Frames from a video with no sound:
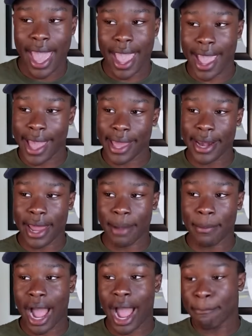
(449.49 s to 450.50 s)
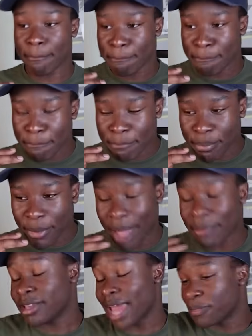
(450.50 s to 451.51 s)
And
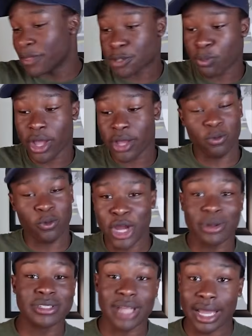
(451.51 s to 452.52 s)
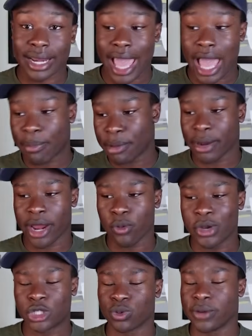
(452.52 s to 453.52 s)
at this point, we know it's not going to happen, but I
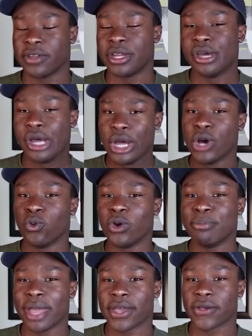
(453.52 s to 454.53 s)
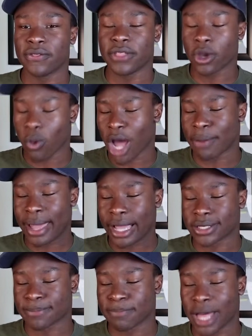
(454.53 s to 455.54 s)
wish Rivian would make the Quad
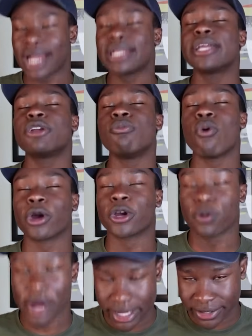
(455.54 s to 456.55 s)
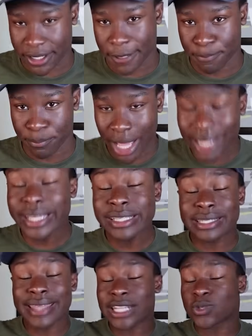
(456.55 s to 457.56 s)
Max a little more crazy. At
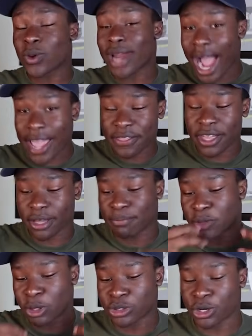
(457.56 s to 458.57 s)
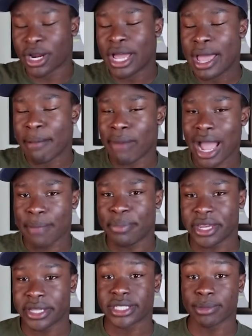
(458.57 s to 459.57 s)
least that's what I think. Those are my
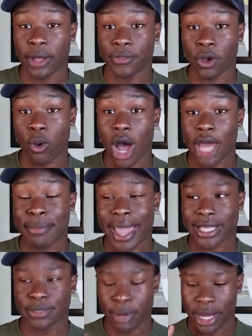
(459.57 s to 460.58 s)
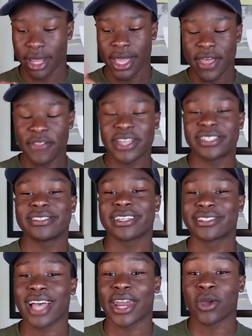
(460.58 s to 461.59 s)
opinions about the Quad Max. But this is
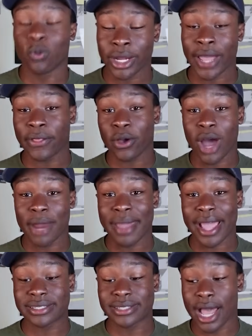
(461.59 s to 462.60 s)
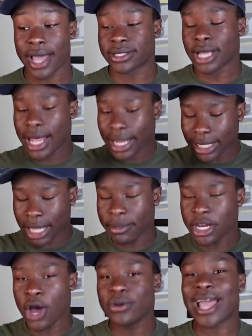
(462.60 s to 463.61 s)
exciting. We're getting the Quad Max, guys. Let
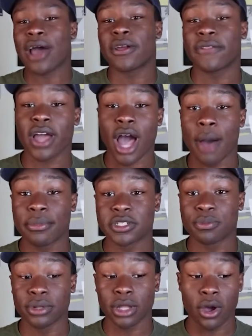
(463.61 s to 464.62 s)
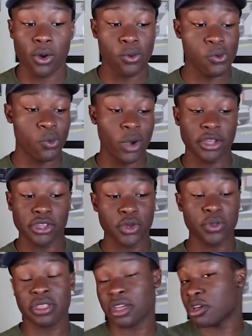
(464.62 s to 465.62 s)
me know down in the comments below what
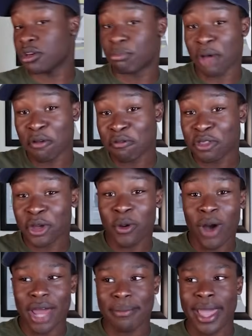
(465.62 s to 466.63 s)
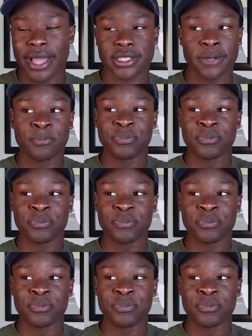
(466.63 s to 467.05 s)
you think of the Quad Max.